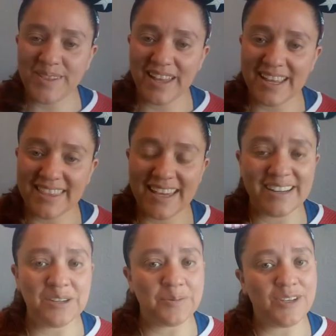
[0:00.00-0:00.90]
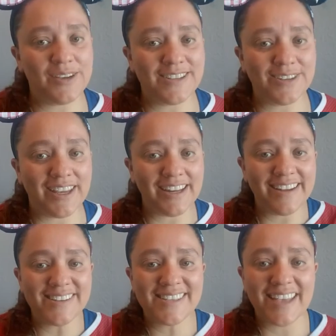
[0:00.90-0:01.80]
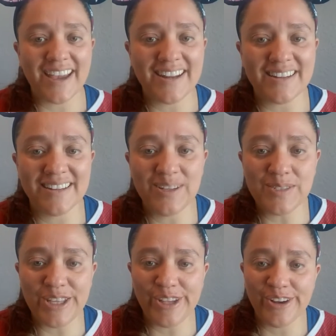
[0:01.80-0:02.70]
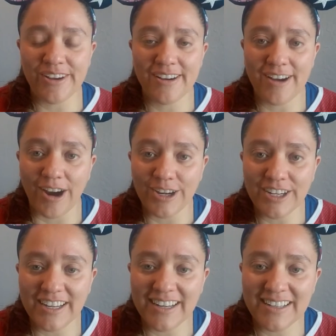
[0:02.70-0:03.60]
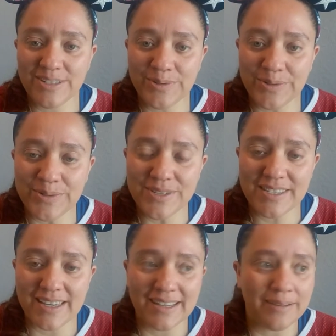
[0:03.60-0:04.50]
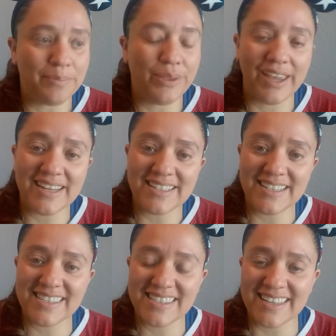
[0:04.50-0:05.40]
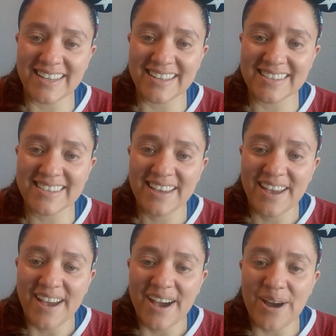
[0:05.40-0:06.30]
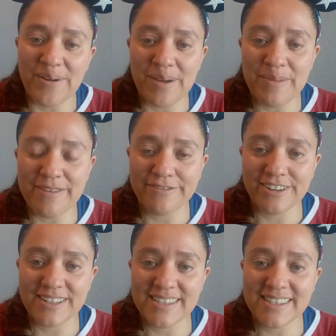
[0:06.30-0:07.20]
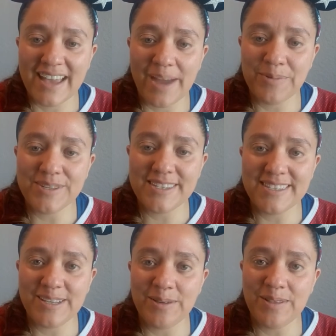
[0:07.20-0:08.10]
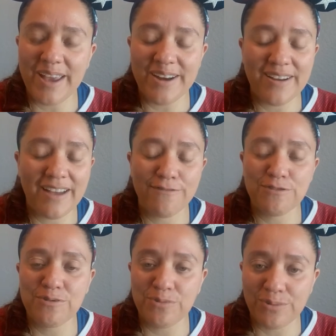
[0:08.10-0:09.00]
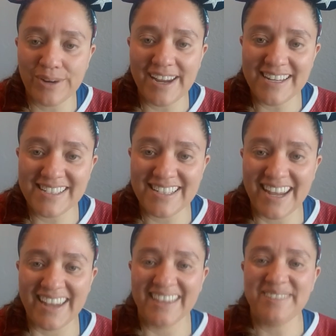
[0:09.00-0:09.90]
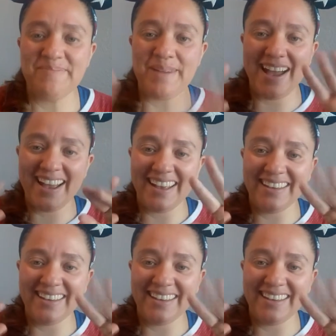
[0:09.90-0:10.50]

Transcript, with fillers: like that, and I hope that you guys are getting outside and using your gardening tools and planting seeds. All right, my friends, I will see you later. Have a great day. Bye.